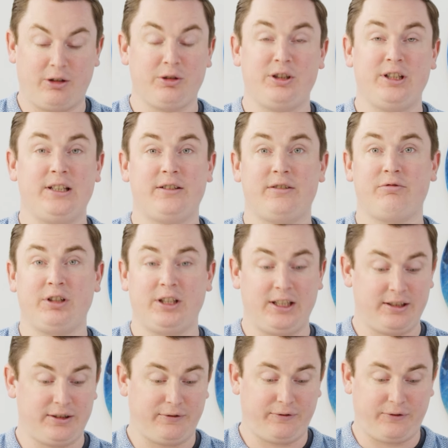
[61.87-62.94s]
All you need
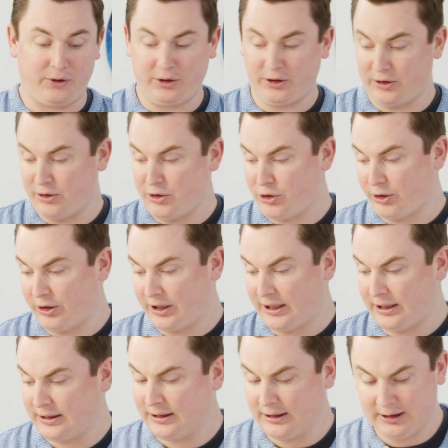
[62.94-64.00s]
really is a fork to enjoy
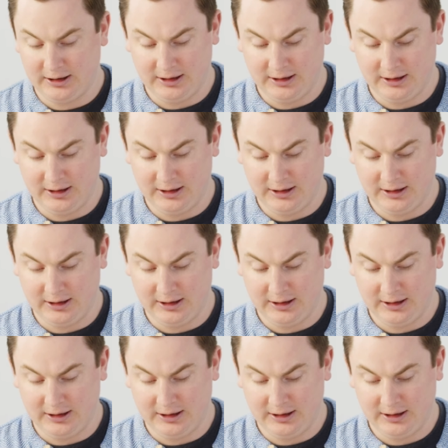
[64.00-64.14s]
that.